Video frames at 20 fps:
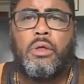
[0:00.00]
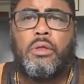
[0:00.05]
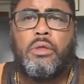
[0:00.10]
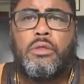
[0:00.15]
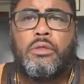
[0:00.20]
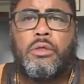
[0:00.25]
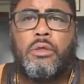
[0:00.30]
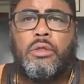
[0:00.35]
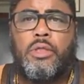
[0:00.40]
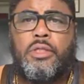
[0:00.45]

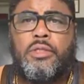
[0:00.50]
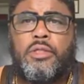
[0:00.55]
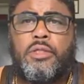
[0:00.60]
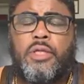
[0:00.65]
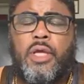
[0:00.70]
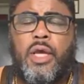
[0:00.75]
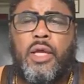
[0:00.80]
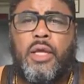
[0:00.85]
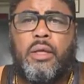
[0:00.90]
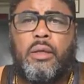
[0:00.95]
So this
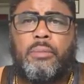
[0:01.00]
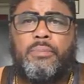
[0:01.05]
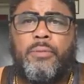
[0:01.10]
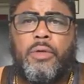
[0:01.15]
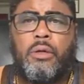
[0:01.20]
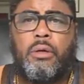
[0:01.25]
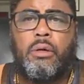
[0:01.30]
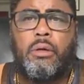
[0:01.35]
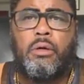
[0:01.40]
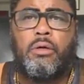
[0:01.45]
is a
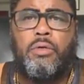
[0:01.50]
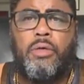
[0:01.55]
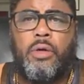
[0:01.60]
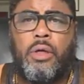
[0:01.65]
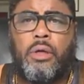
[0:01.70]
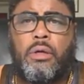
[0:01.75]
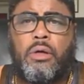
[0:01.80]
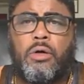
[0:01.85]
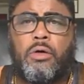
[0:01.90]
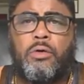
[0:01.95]

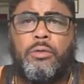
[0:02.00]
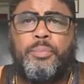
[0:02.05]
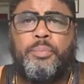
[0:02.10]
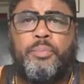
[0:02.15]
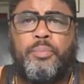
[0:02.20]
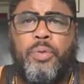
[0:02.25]
critical